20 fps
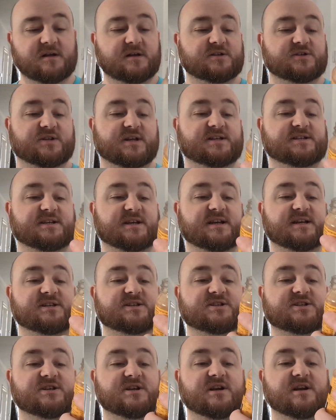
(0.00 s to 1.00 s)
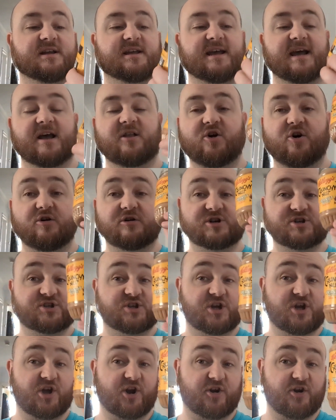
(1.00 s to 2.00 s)
So this is
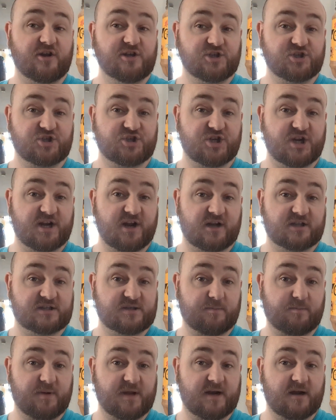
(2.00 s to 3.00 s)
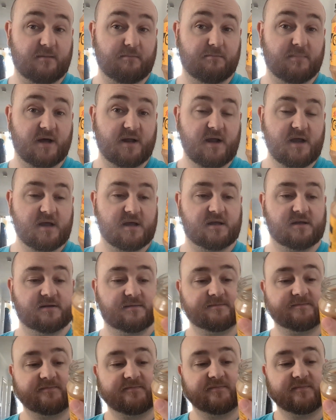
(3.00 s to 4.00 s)
Kellogg's Crunchy Nut Peanut Butter.
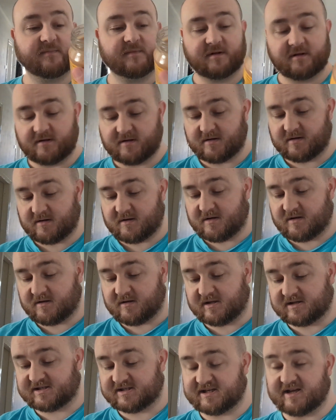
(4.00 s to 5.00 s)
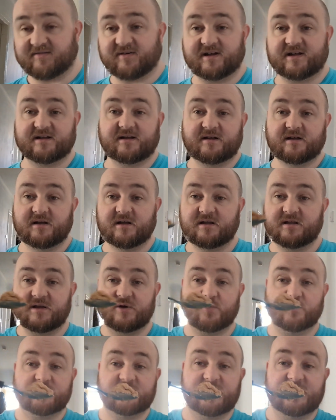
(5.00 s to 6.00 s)
Let's give it
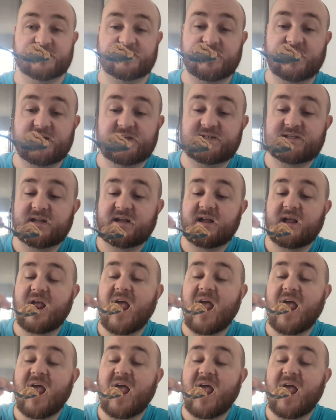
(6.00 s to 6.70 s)
the old taste test.